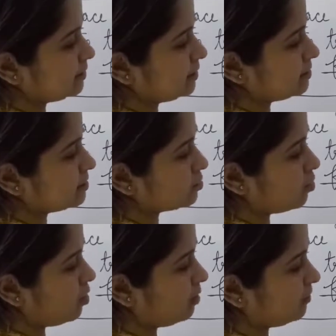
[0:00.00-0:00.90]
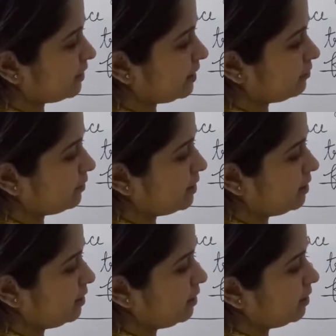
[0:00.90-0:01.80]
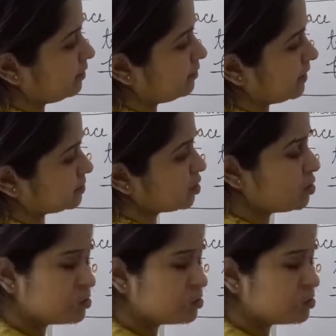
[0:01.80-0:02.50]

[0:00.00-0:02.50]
This is called railway tracks.